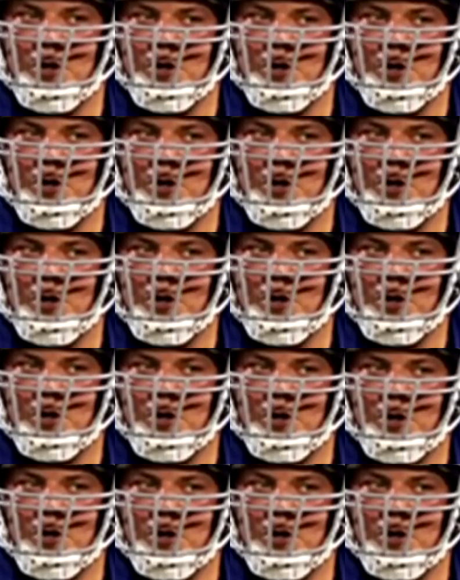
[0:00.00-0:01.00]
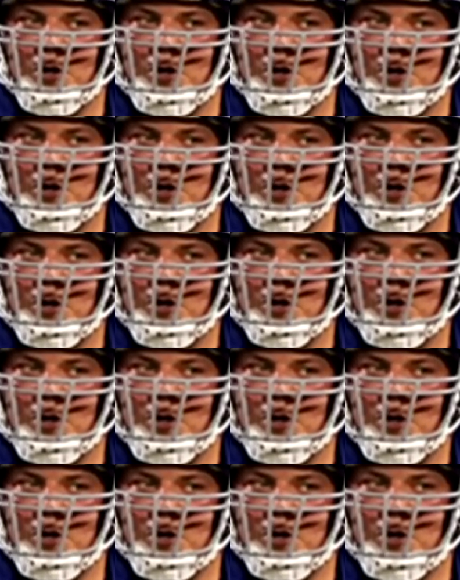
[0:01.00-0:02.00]

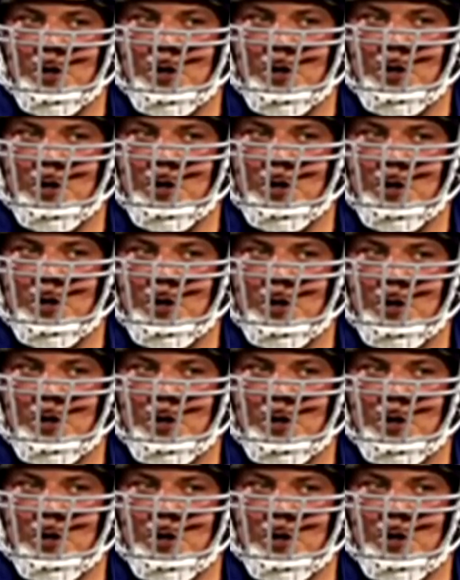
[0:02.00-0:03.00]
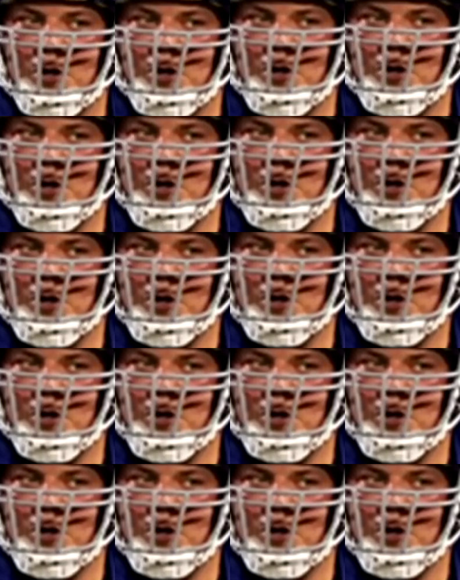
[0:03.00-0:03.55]
[no speech]